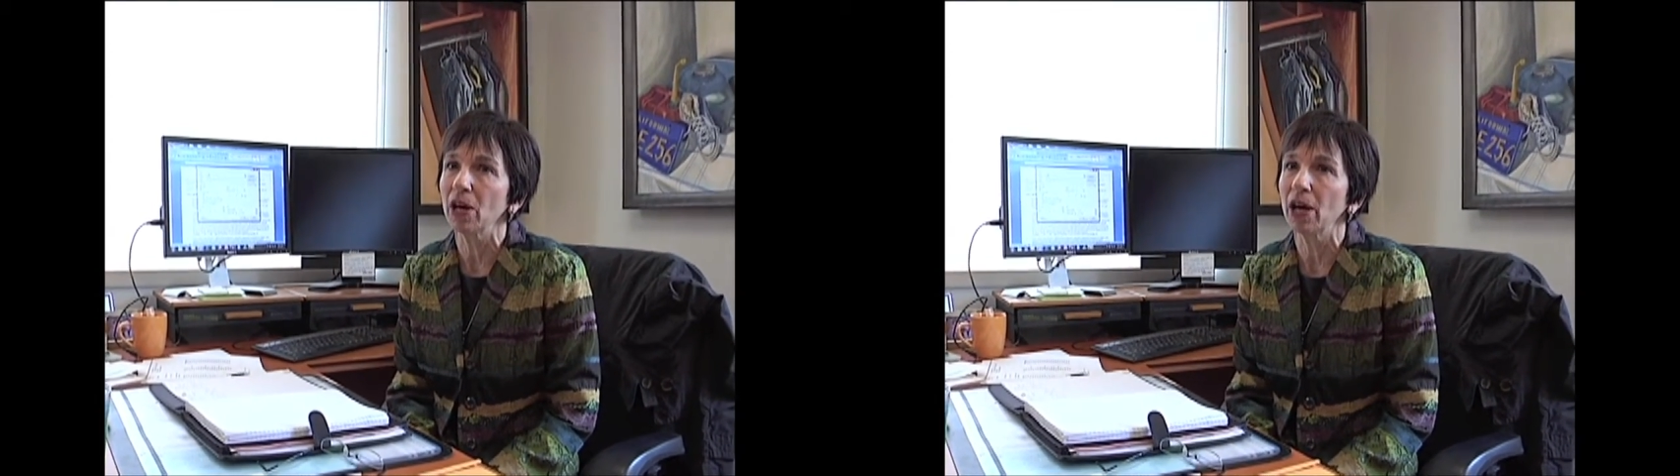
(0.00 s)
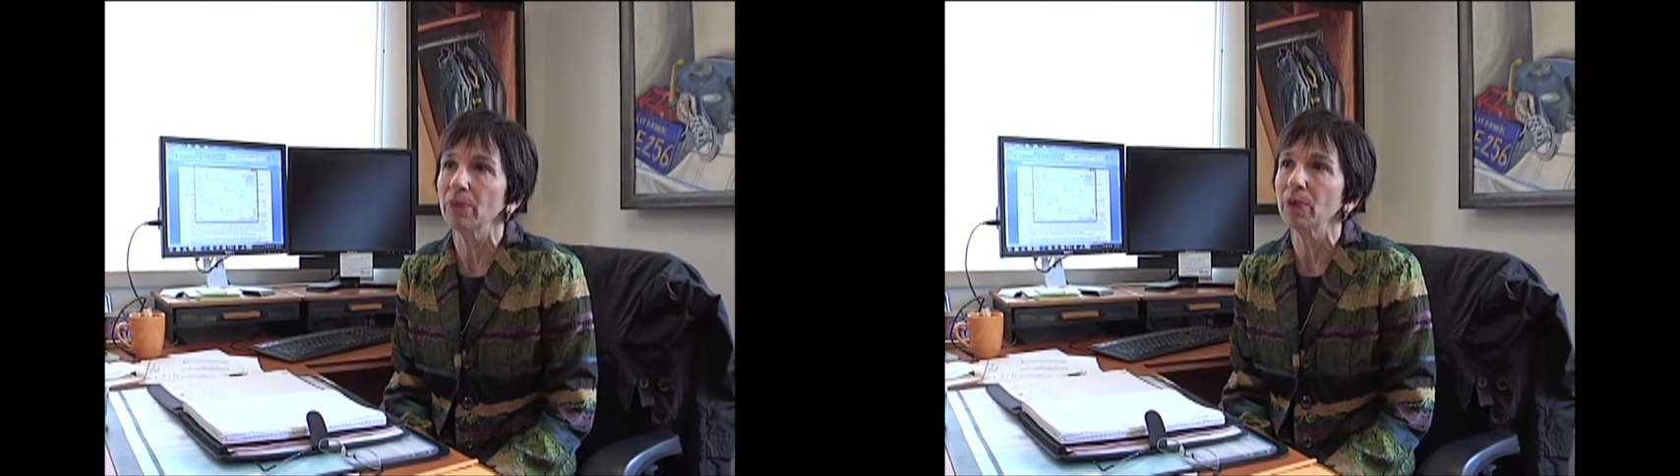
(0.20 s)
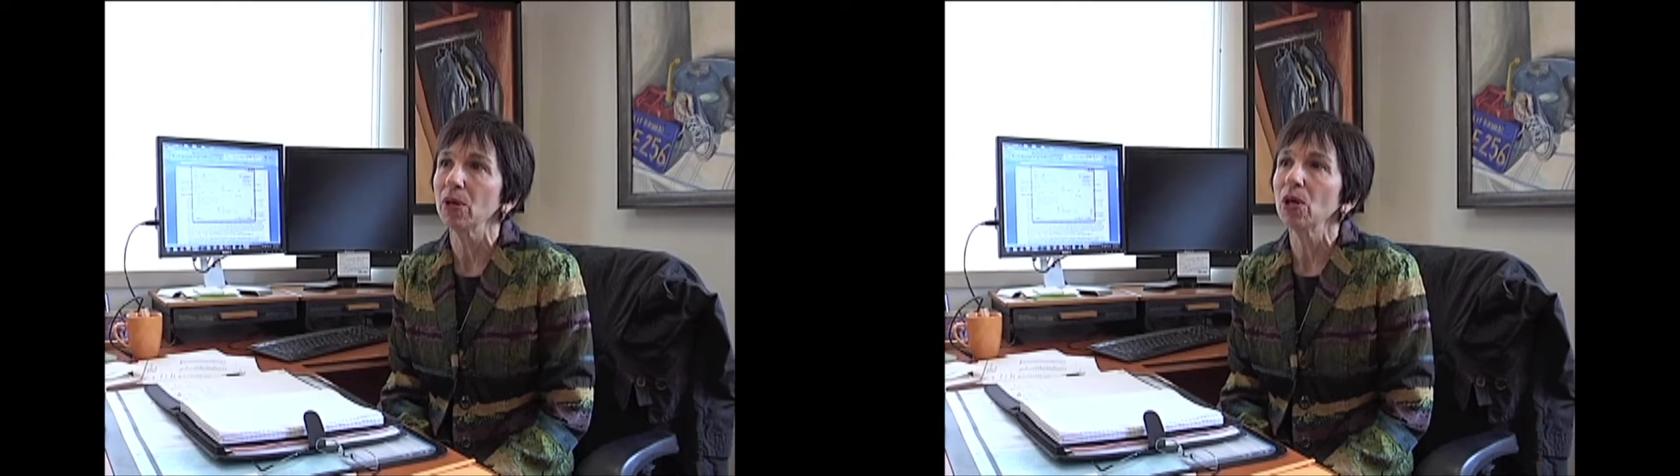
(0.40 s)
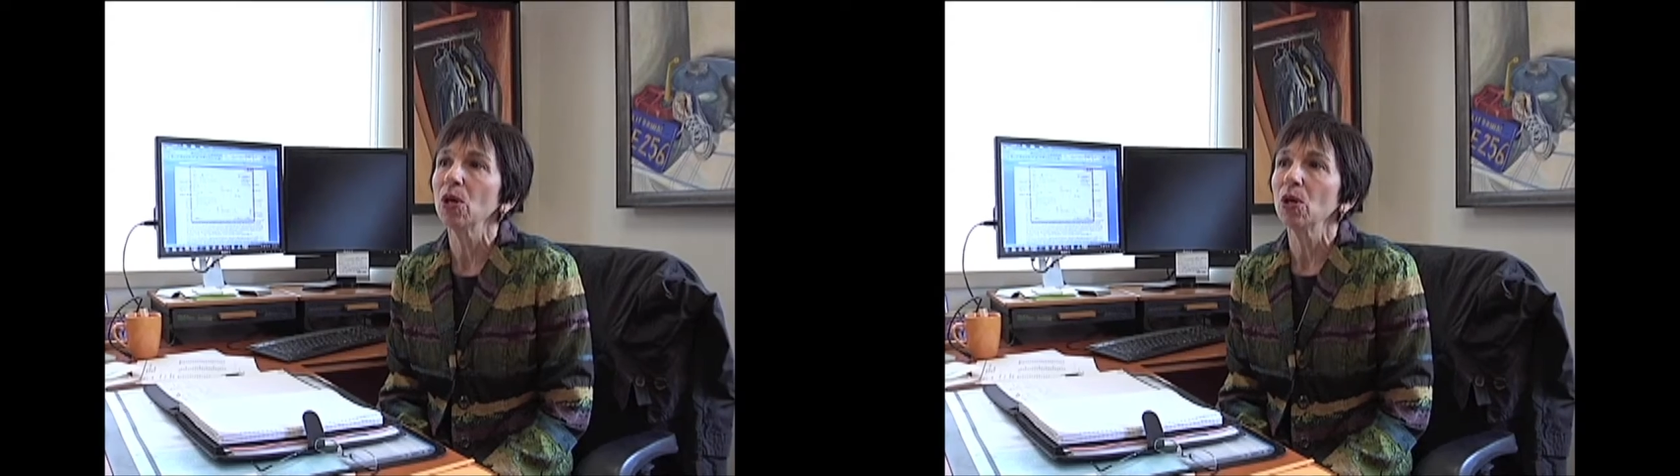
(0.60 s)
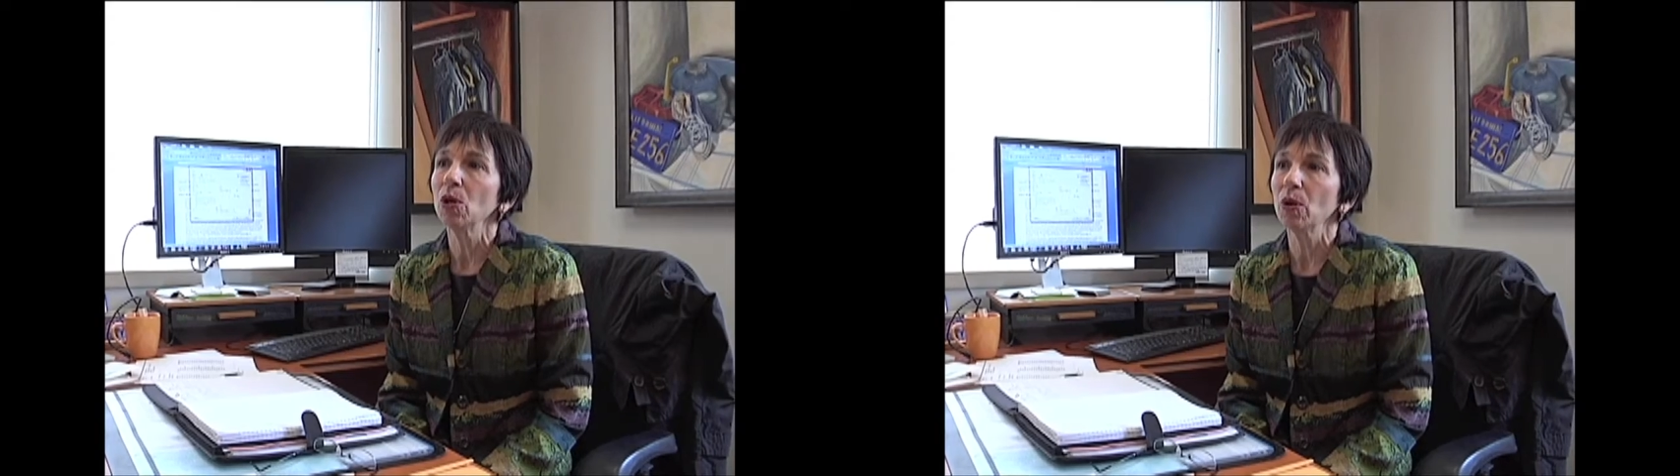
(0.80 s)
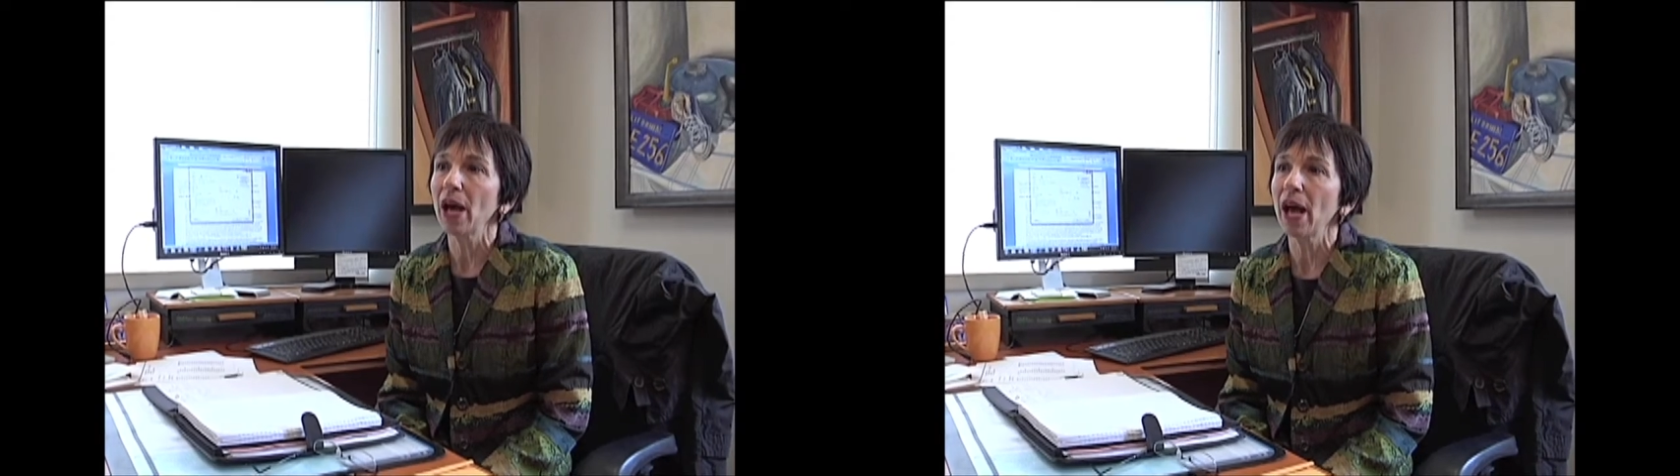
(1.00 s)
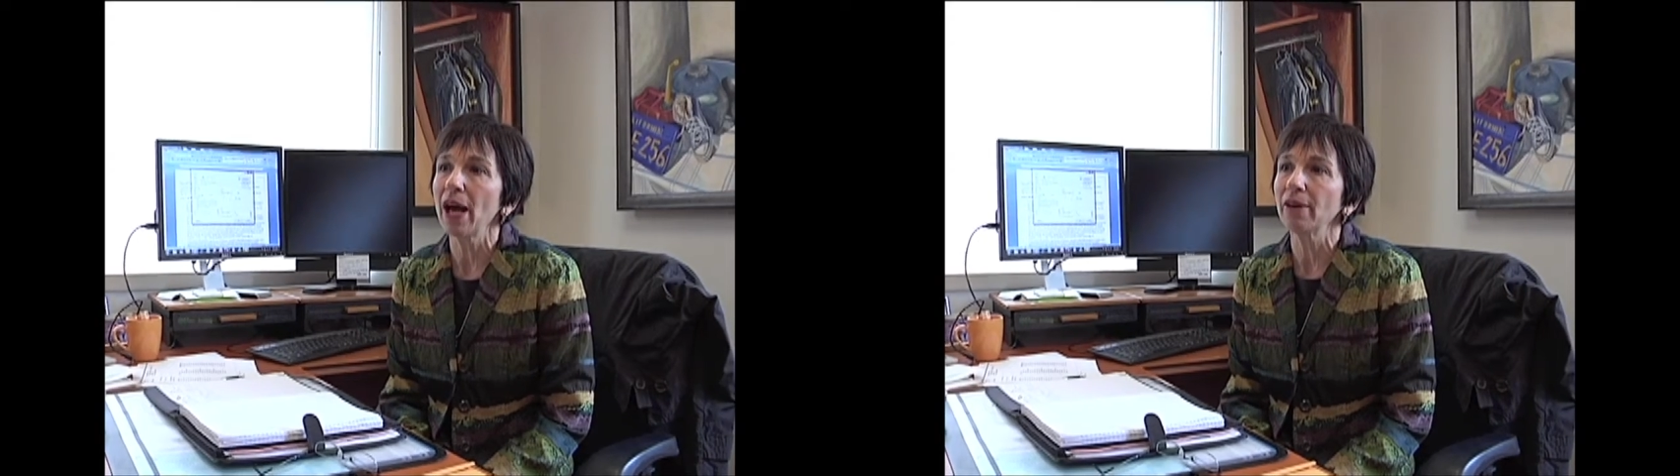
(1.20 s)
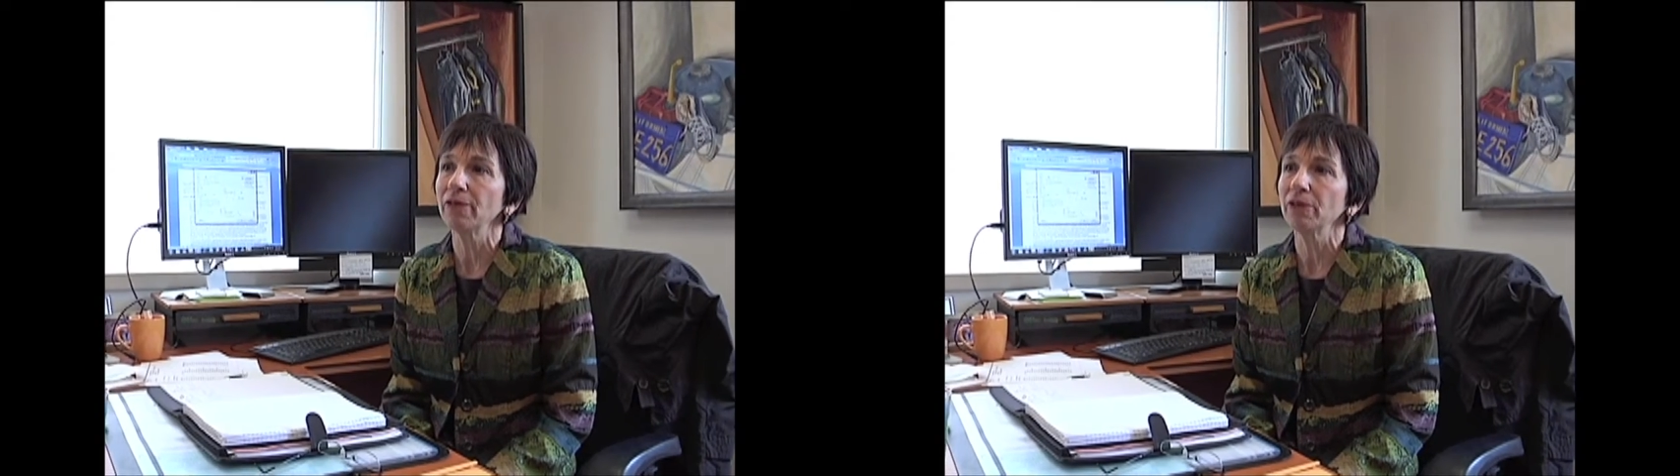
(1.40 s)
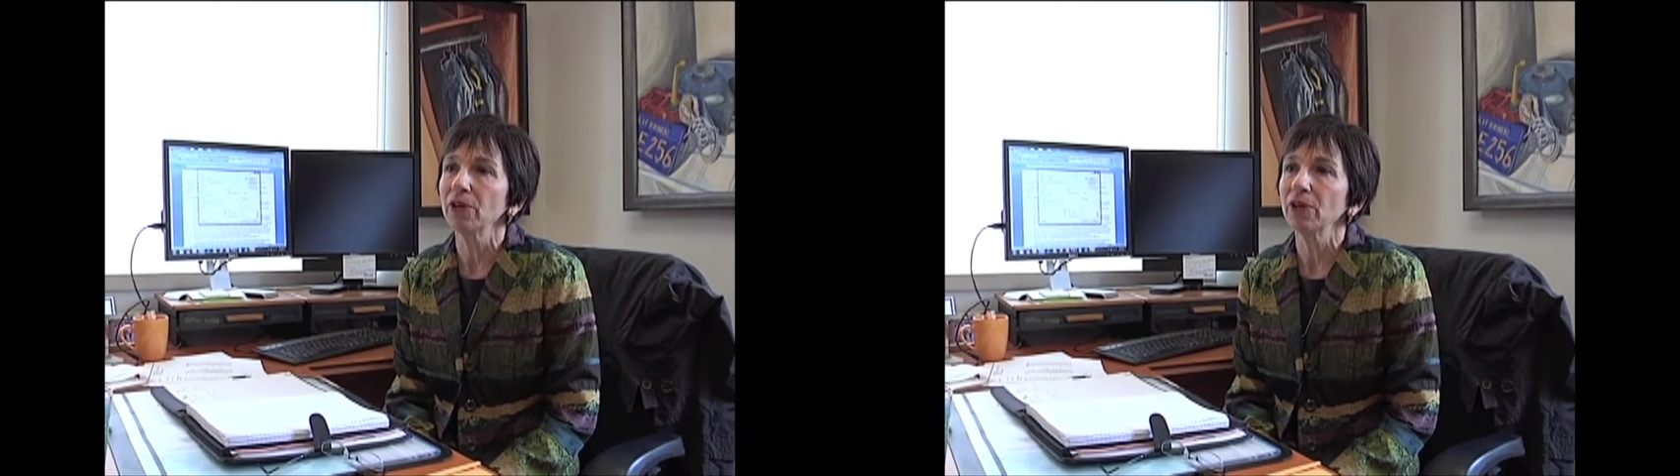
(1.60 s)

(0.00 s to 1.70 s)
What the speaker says: time who have